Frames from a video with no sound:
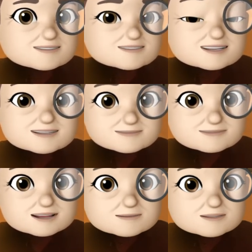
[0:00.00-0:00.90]
that
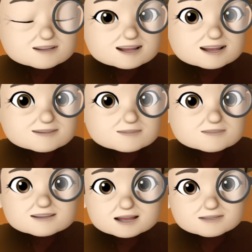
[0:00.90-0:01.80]
Epic Games
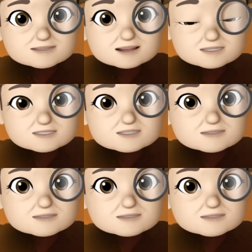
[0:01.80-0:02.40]
can sell to.